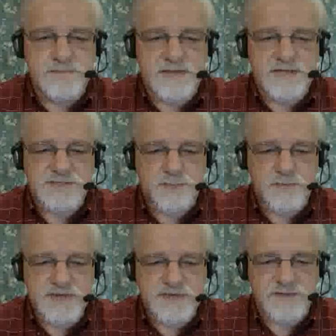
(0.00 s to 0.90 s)
It's
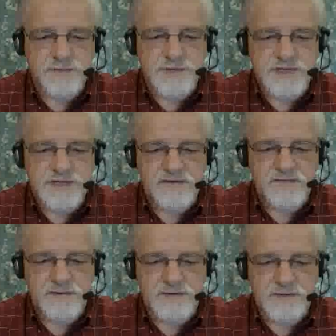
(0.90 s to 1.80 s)
week three of
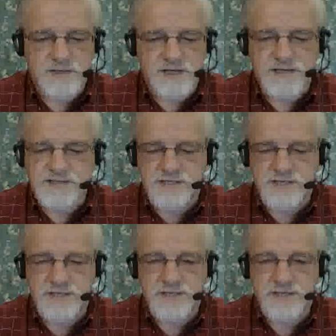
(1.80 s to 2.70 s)
our class
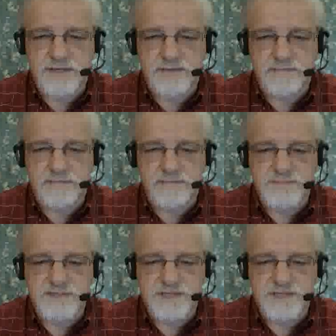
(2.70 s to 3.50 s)
on um,